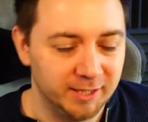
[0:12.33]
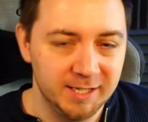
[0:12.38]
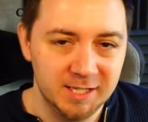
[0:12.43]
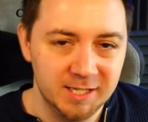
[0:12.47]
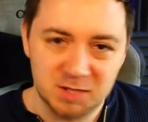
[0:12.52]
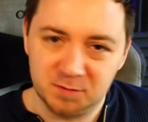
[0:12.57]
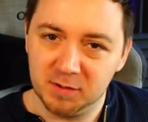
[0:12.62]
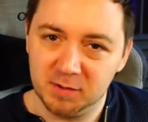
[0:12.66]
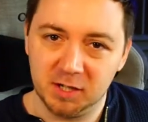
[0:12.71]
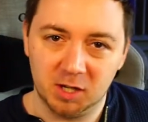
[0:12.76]
In
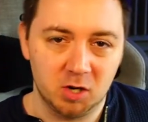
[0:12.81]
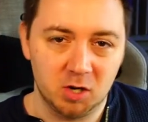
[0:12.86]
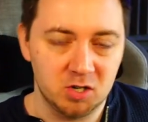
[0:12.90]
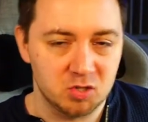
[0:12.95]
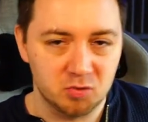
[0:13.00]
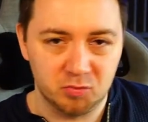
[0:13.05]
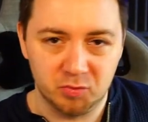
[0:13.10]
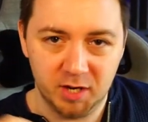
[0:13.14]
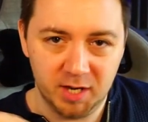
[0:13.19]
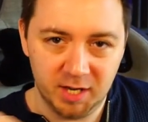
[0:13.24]
this video,
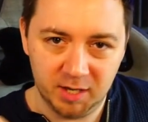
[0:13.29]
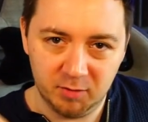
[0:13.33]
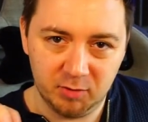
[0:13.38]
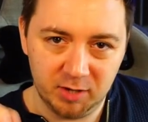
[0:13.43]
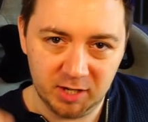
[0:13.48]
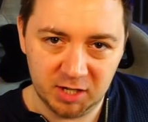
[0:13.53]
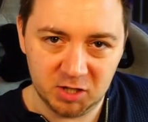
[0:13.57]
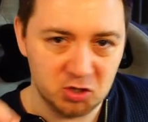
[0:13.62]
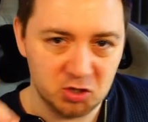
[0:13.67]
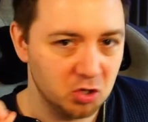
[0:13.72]
it's a really,
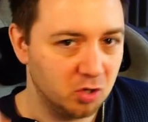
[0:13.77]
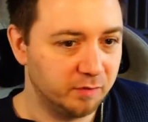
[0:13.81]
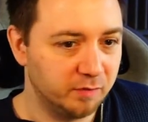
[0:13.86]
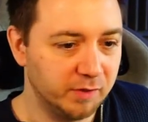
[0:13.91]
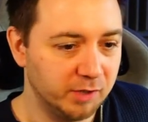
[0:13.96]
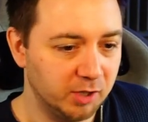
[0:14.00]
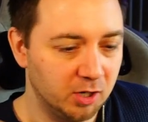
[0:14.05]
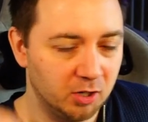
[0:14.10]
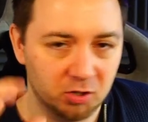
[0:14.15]
really short video.